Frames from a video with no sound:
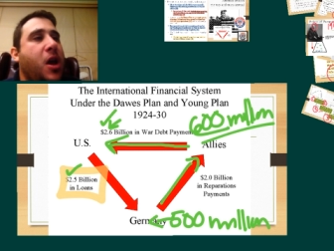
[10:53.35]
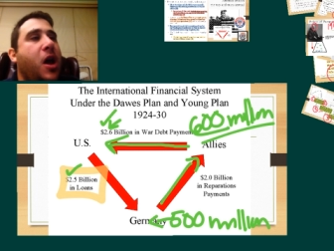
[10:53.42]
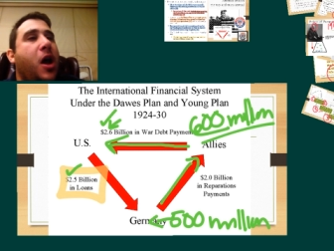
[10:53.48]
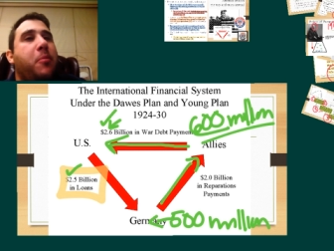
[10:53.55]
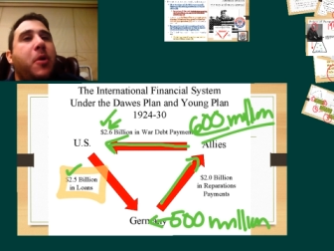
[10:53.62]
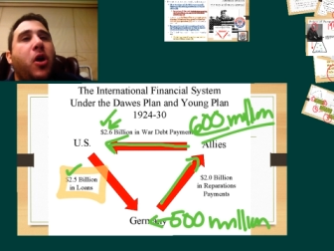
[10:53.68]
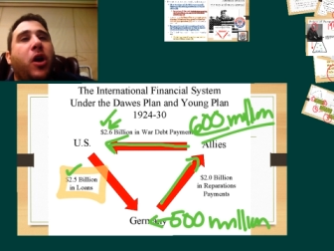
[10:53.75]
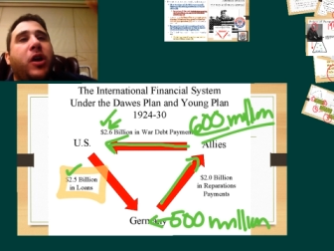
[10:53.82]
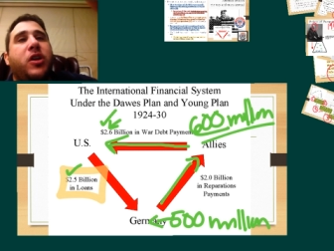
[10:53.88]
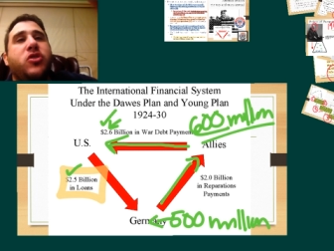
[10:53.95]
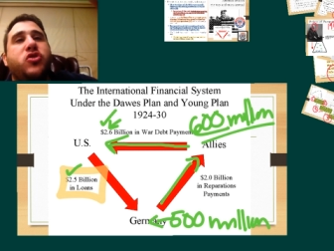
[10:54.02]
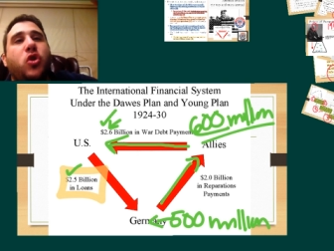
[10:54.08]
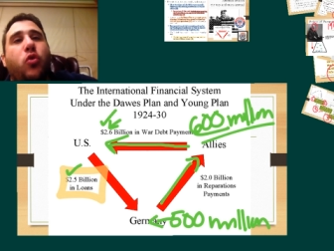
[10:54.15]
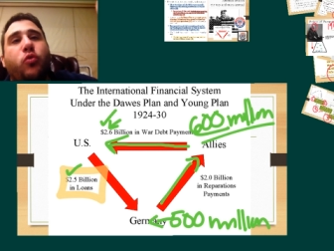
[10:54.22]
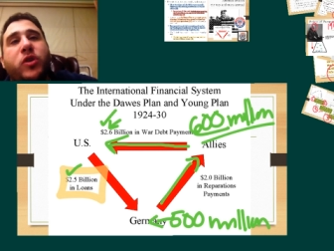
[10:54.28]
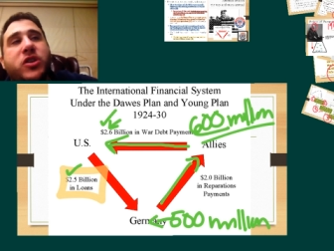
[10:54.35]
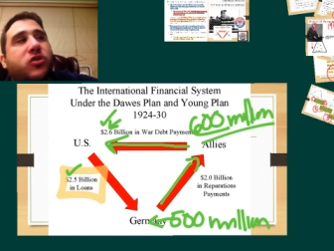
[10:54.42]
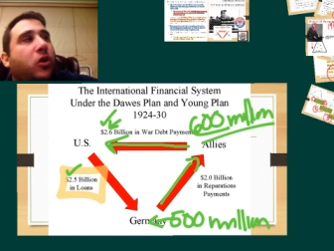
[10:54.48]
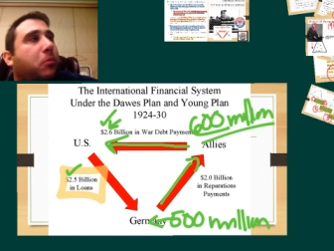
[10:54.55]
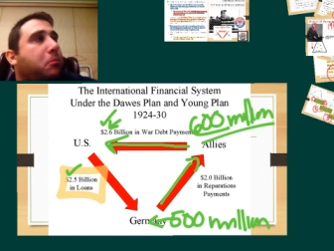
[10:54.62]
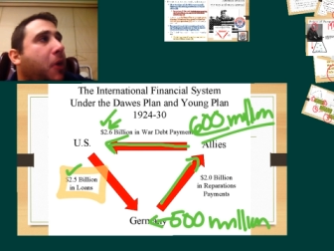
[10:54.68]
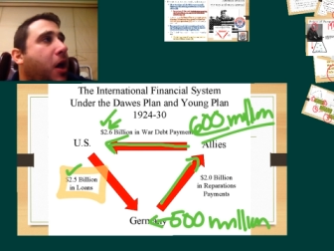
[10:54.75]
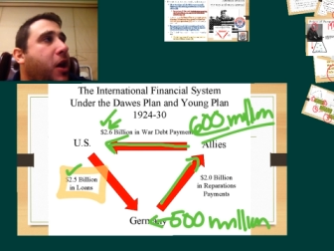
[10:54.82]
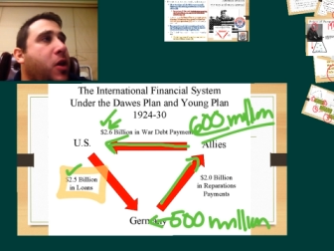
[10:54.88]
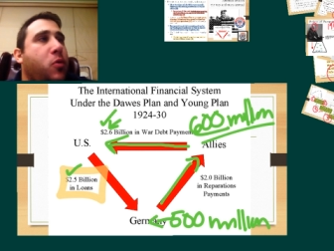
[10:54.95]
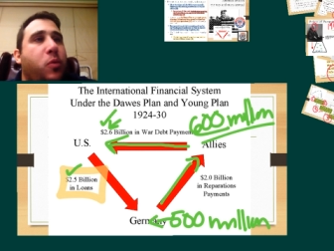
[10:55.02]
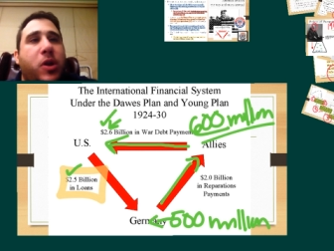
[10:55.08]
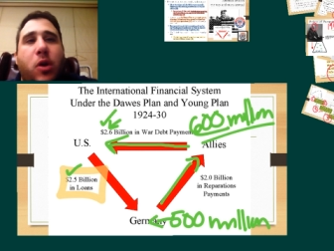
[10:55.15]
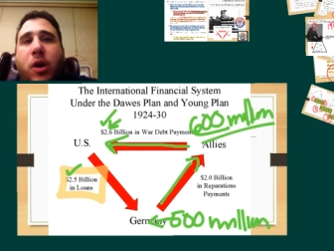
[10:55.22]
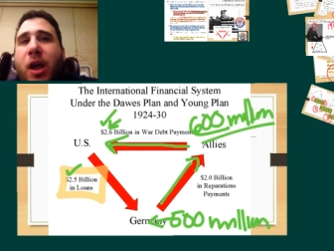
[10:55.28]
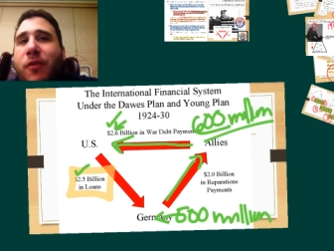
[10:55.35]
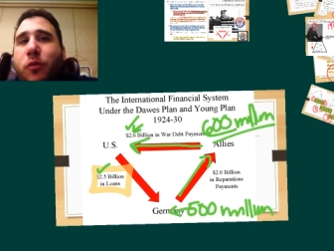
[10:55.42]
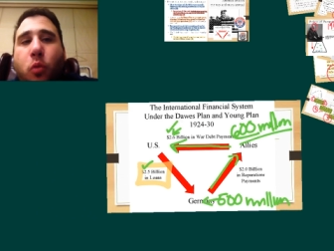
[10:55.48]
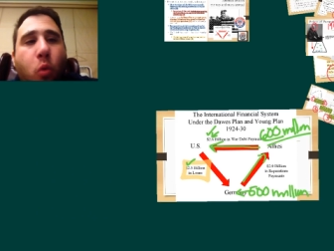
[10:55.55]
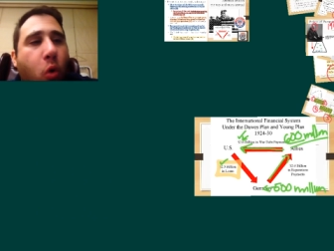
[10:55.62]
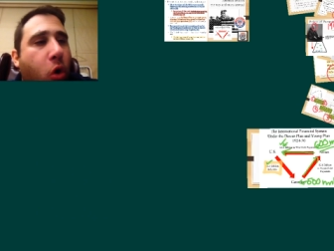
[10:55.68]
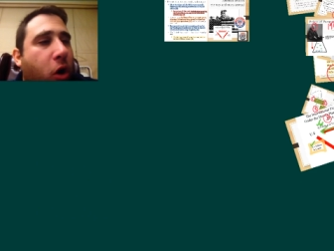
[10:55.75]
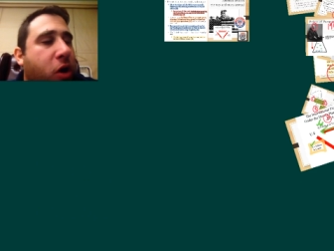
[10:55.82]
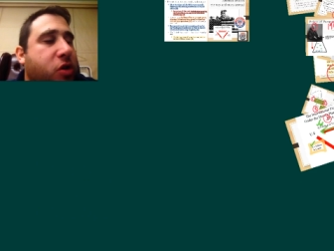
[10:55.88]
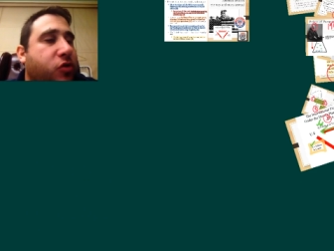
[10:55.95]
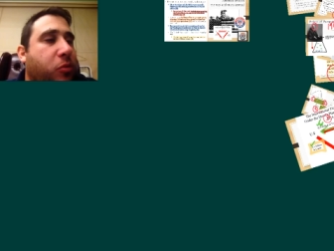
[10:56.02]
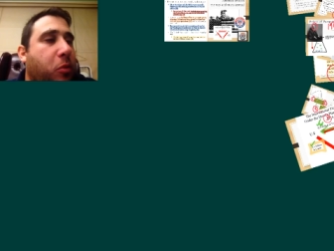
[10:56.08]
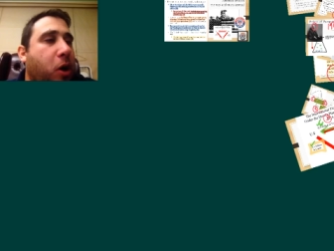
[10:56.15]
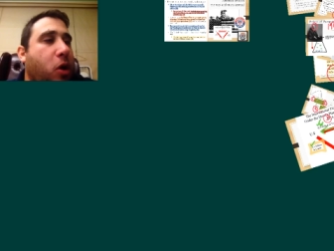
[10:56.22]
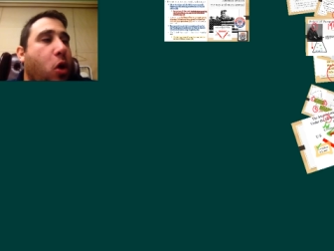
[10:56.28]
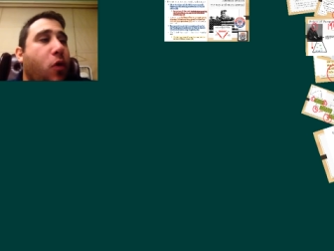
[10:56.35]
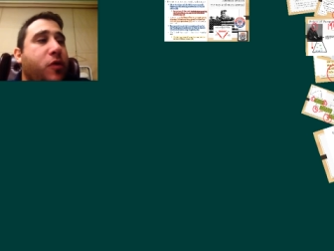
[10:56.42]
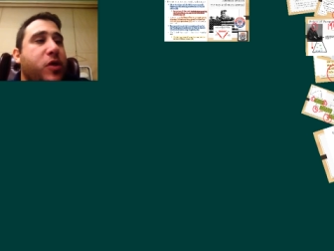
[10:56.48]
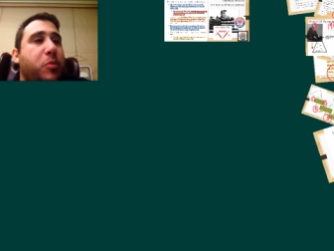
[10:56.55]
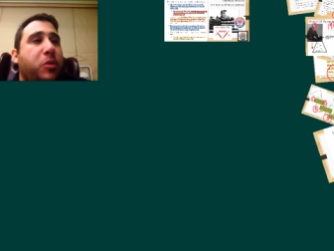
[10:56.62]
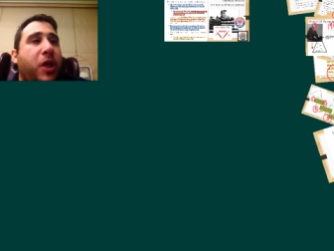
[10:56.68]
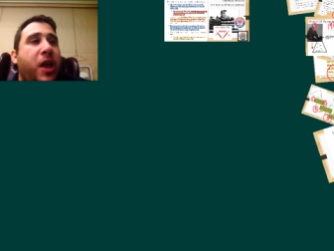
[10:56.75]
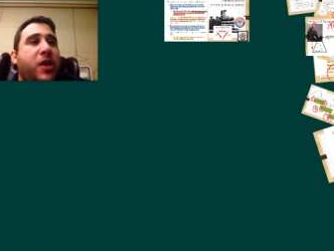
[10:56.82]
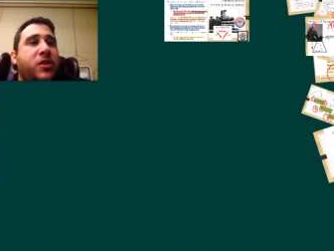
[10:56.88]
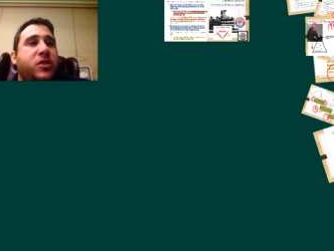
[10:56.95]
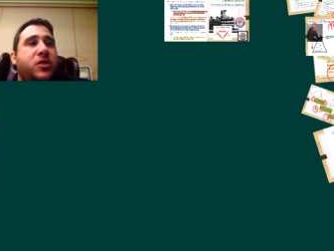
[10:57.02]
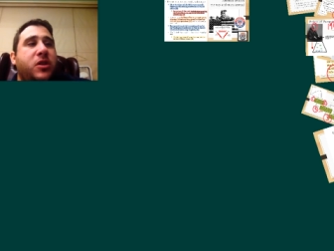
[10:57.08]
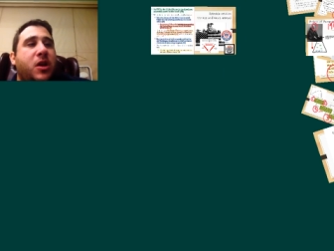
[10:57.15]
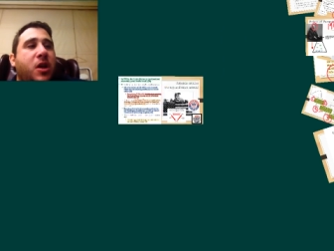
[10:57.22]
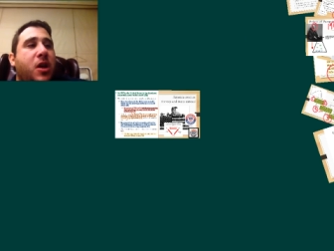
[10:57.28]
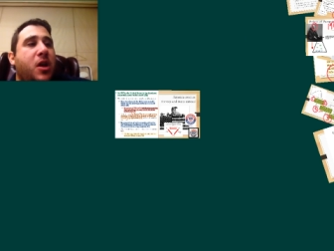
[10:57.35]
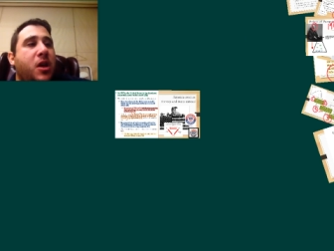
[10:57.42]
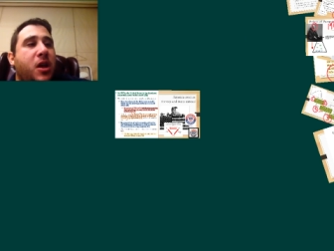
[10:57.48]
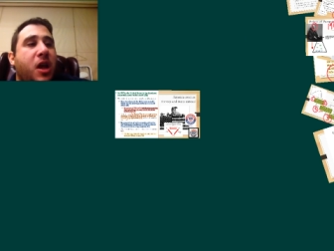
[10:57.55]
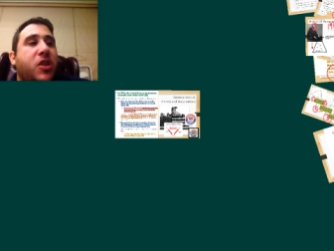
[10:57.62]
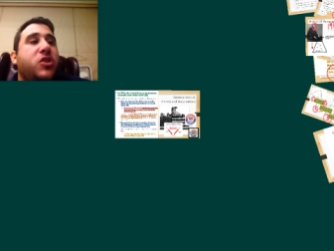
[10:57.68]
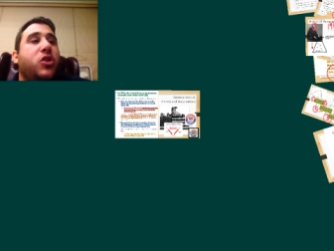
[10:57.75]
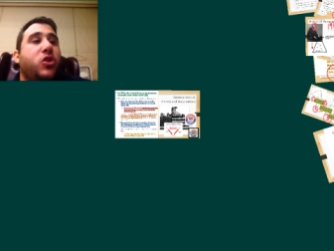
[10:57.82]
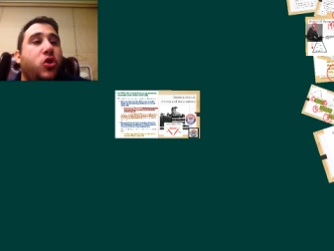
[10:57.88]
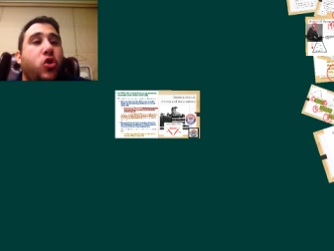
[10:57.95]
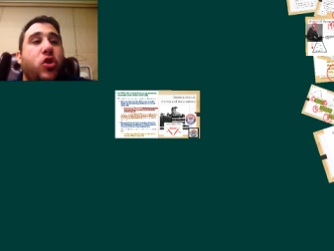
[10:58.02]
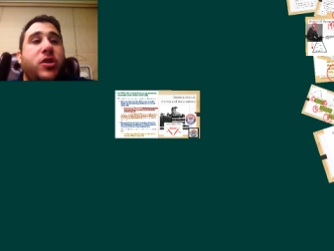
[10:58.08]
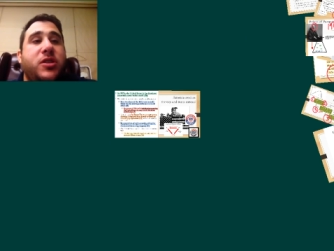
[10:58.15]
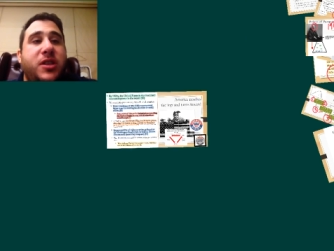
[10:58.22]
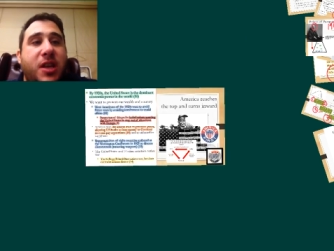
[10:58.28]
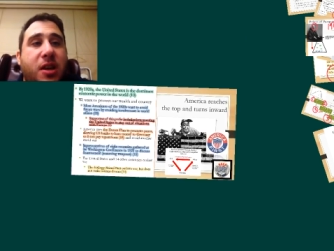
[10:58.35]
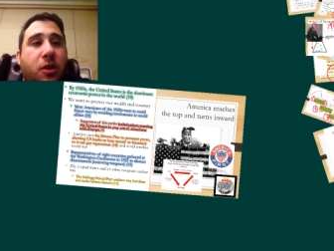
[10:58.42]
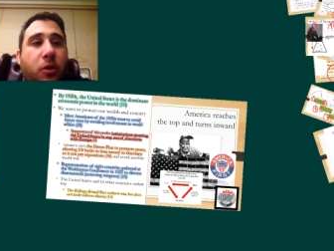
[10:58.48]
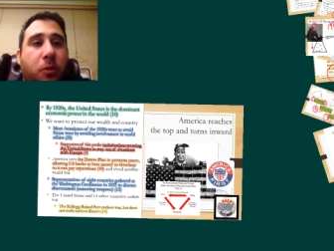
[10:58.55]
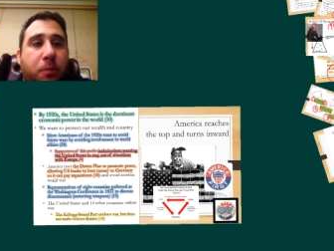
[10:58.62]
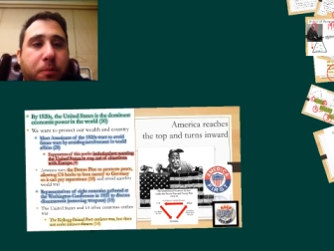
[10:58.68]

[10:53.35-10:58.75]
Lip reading: Americans don't risk their money. We don't have wars from all over the place. It's a good deal.